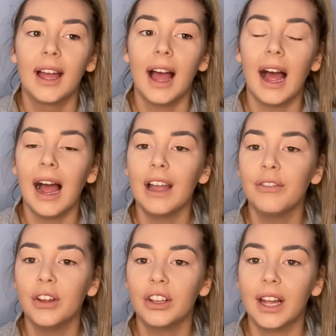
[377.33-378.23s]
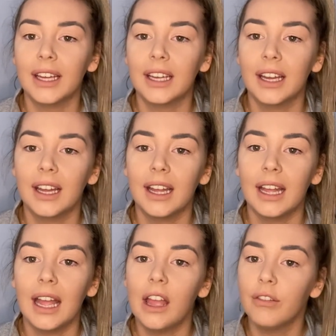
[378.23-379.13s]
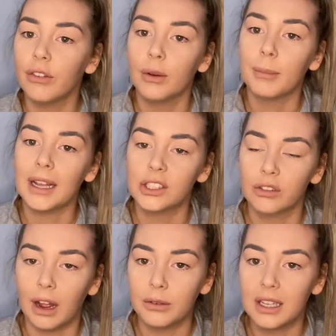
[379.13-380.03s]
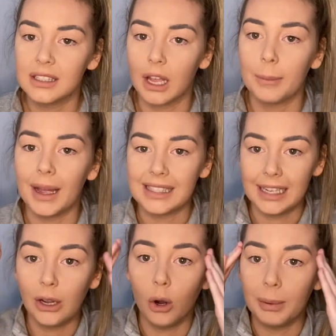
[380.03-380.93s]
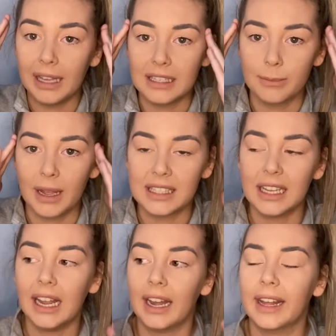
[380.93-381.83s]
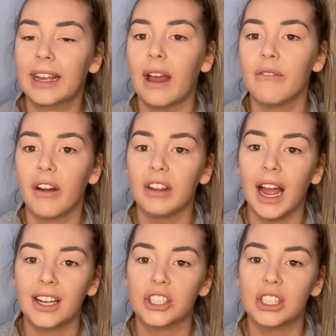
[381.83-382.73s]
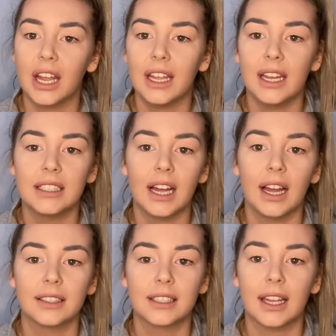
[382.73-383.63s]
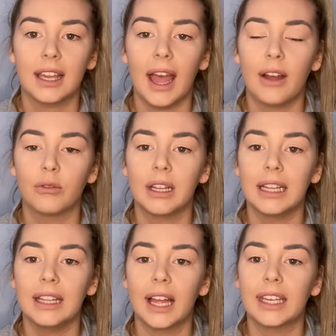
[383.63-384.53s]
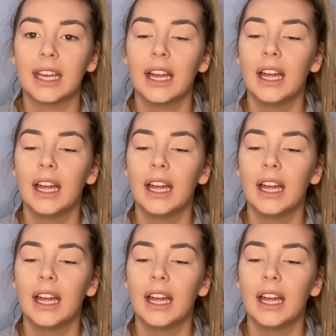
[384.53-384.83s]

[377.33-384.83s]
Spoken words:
I feel like if my surroundings are messy, up here is messy, and I get very agitated and I get really like,